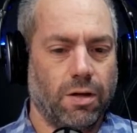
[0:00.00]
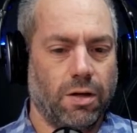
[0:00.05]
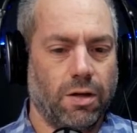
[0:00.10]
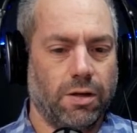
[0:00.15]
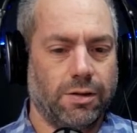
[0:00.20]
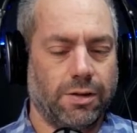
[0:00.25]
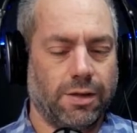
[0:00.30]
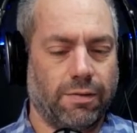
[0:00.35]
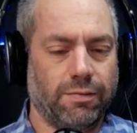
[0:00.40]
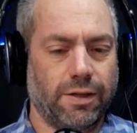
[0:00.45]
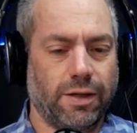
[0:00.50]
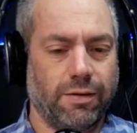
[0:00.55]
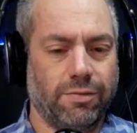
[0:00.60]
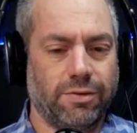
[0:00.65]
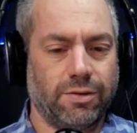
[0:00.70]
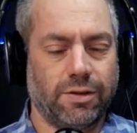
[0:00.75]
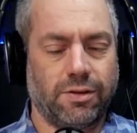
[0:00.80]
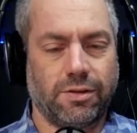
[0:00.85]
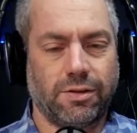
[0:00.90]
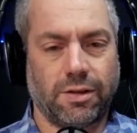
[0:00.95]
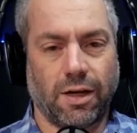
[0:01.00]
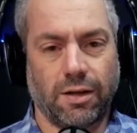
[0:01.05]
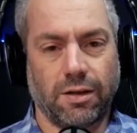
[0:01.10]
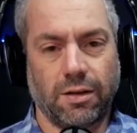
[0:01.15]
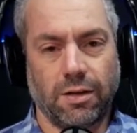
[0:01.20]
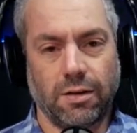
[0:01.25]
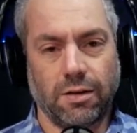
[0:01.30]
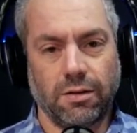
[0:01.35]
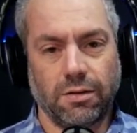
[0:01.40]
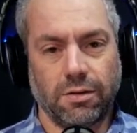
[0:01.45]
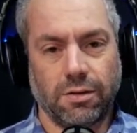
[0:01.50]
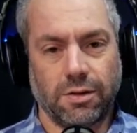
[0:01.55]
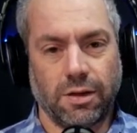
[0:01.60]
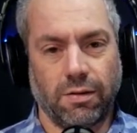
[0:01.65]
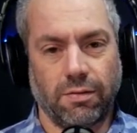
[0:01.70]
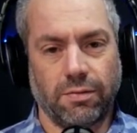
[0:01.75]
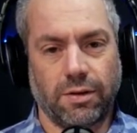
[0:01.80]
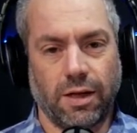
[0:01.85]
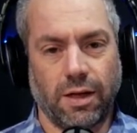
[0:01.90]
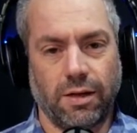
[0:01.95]
Sometimes it's sudden,
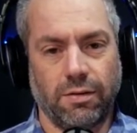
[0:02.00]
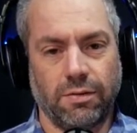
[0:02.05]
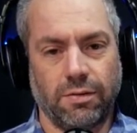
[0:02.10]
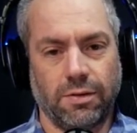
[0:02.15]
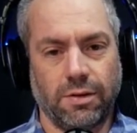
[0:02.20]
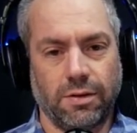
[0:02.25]
sometimes